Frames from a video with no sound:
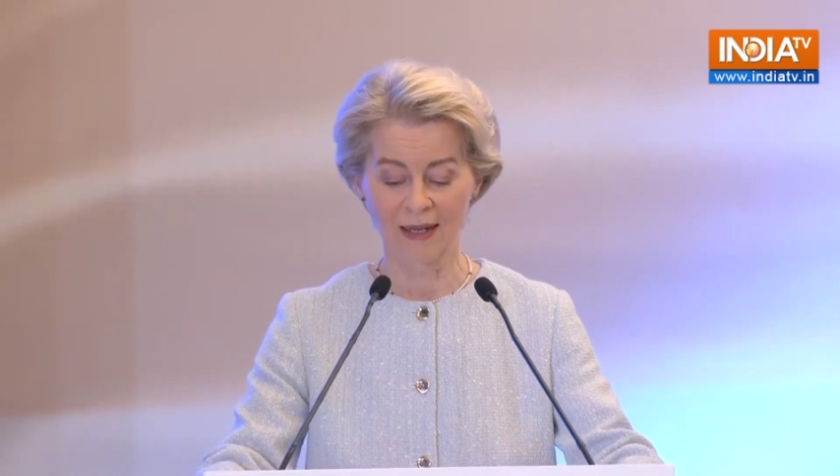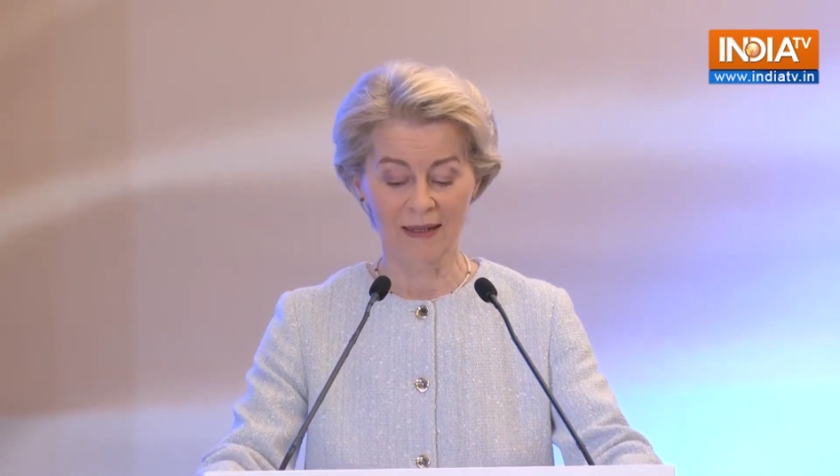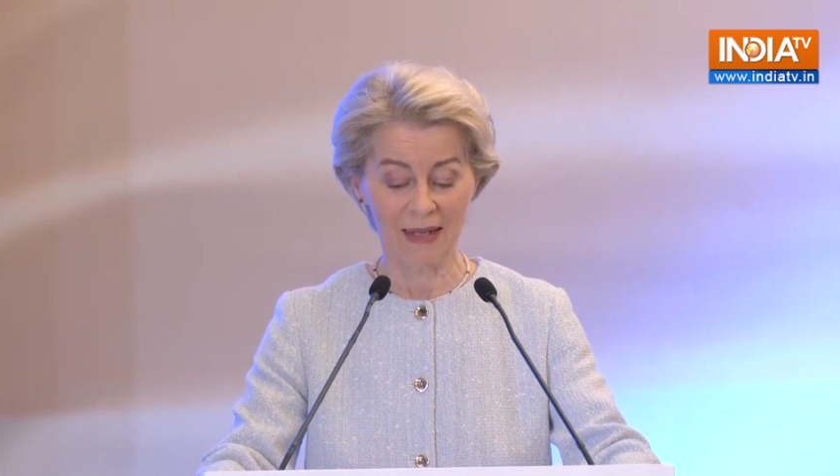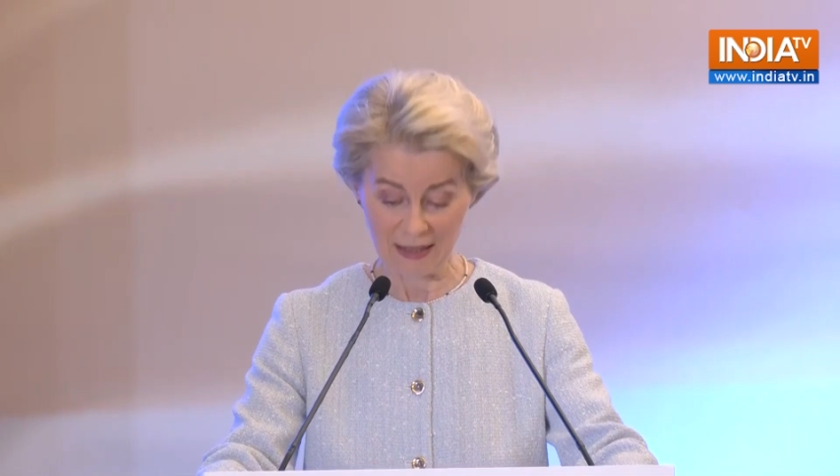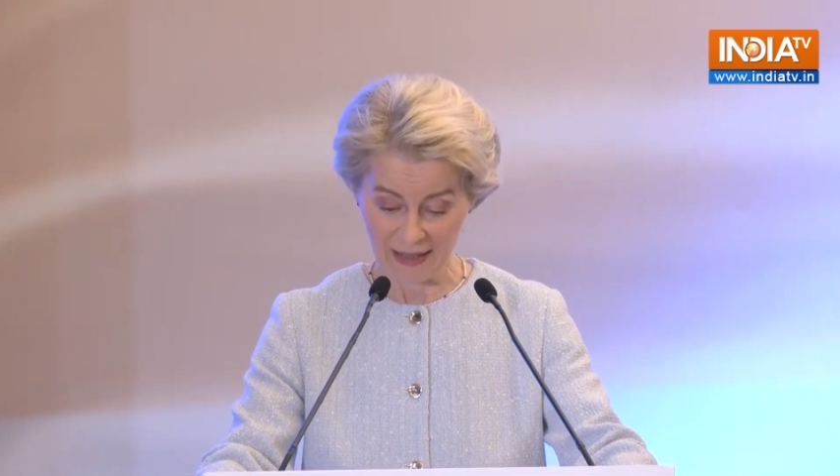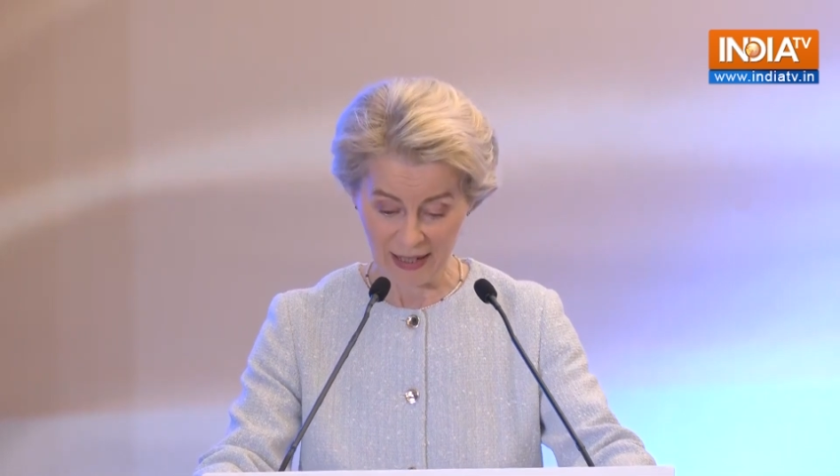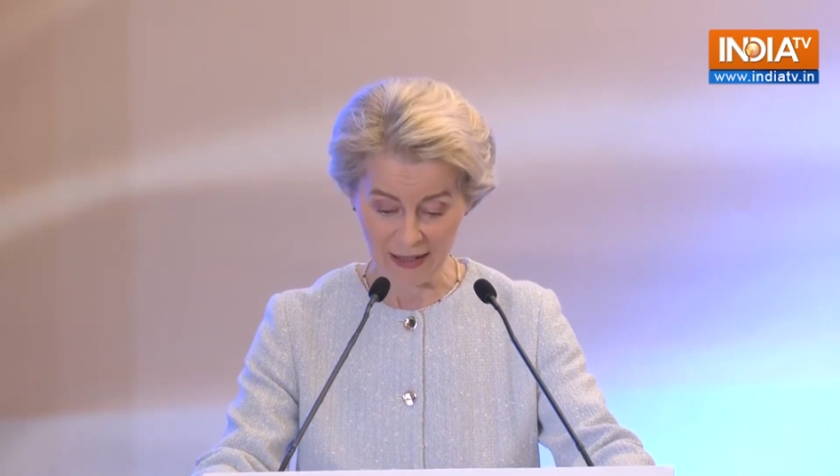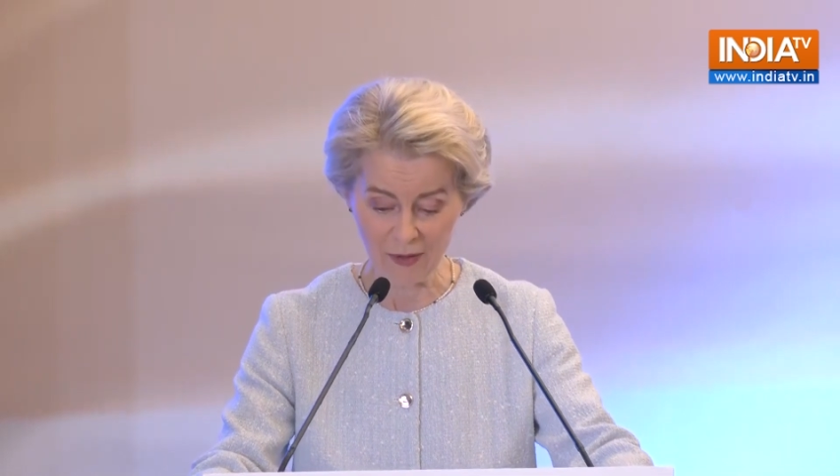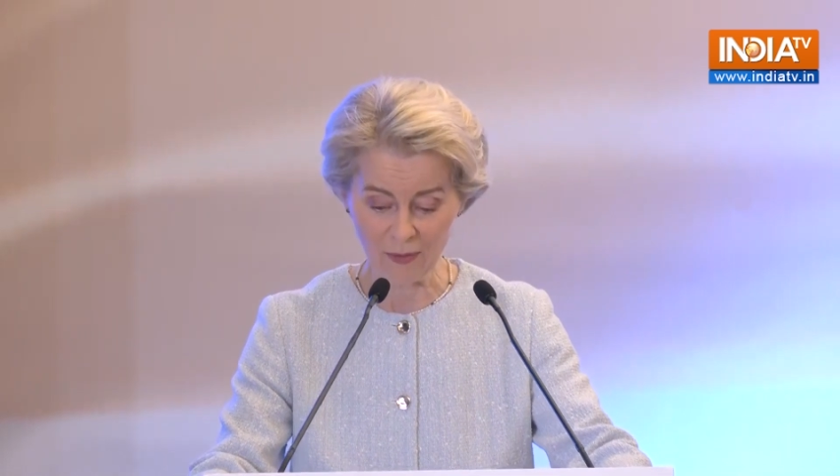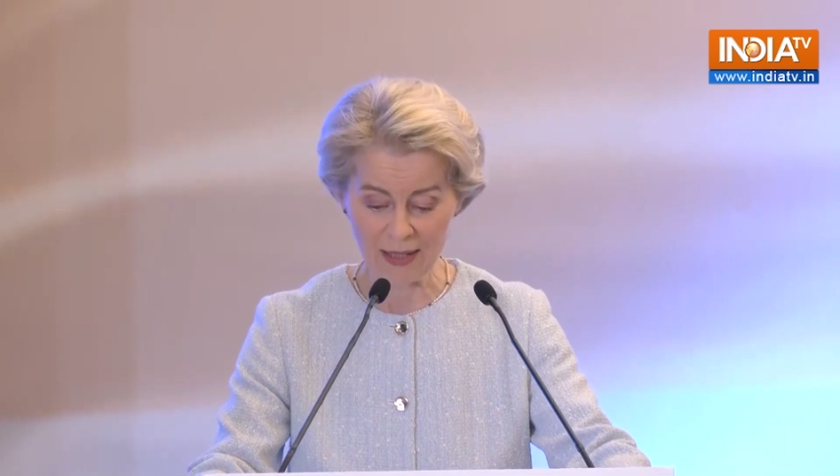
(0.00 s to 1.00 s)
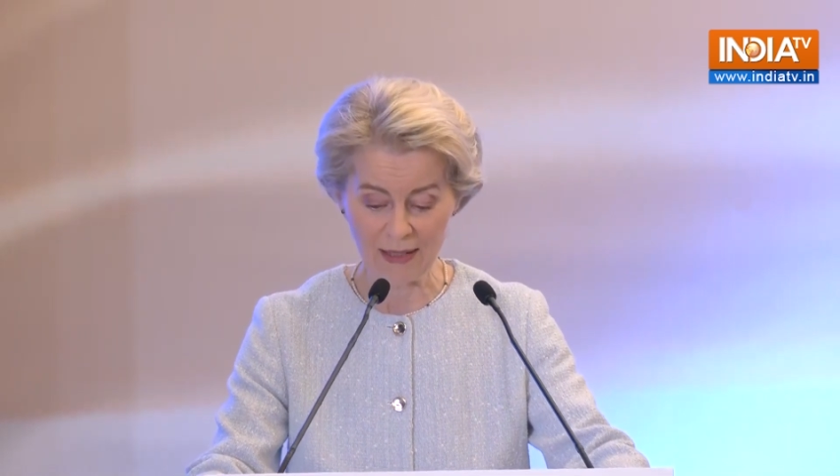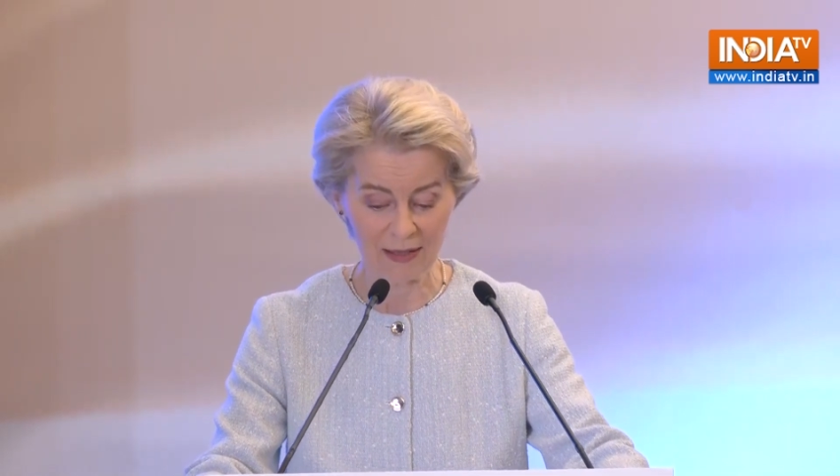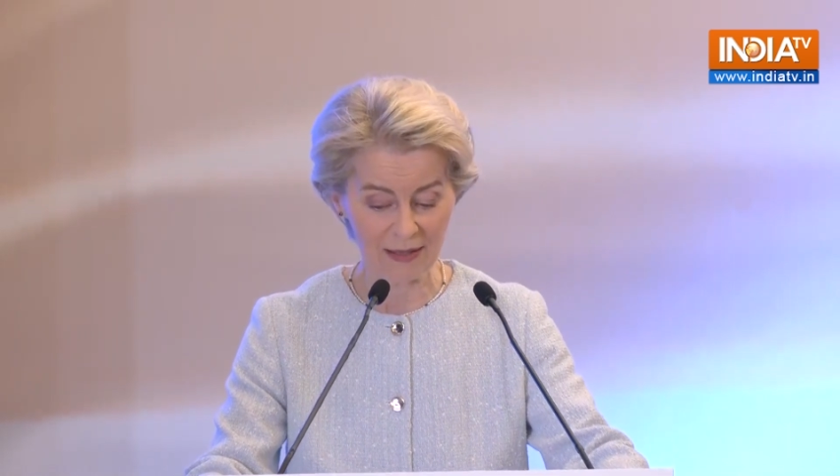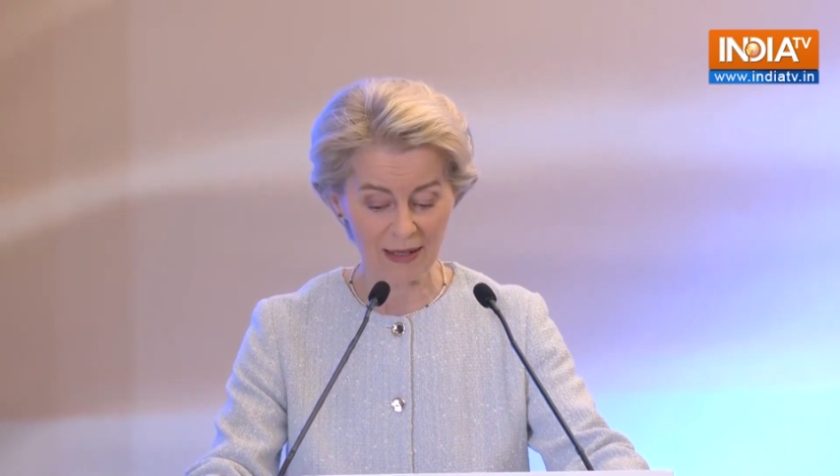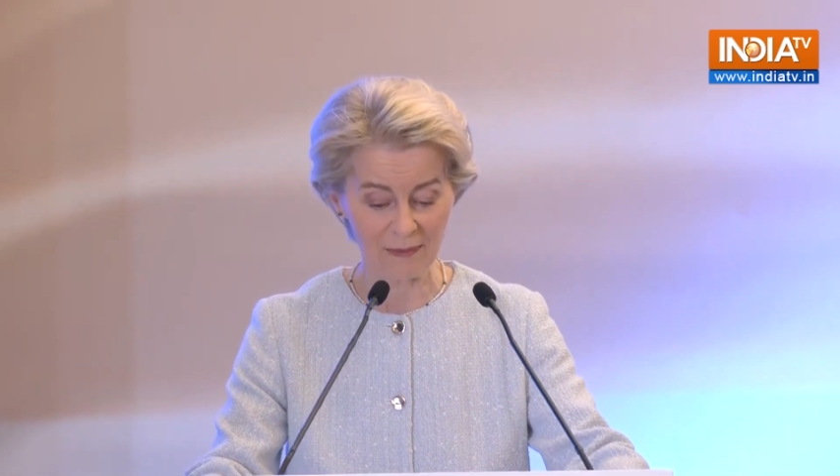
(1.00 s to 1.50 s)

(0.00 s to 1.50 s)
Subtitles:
that can already start